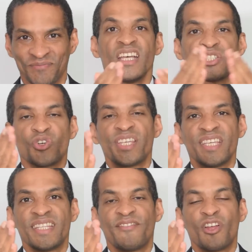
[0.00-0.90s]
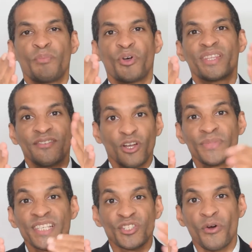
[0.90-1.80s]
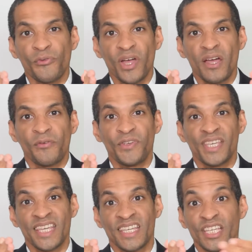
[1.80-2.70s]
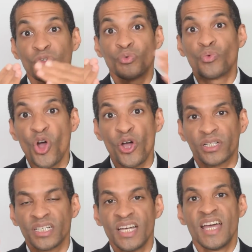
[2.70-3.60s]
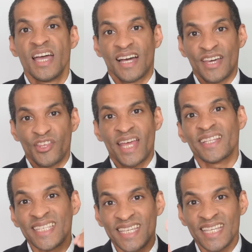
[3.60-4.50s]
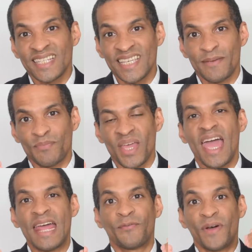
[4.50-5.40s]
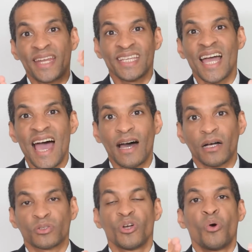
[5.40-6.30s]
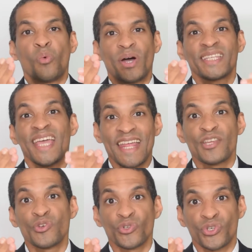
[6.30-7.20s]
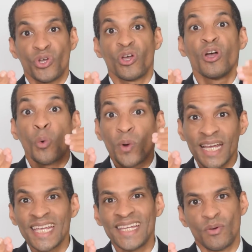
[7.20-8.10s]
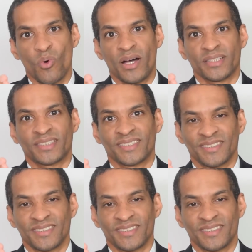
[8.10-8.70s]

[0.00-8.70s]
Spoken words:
So the developer developed this software thinking it should work, rather than digging deep and finding out what the end user really wants.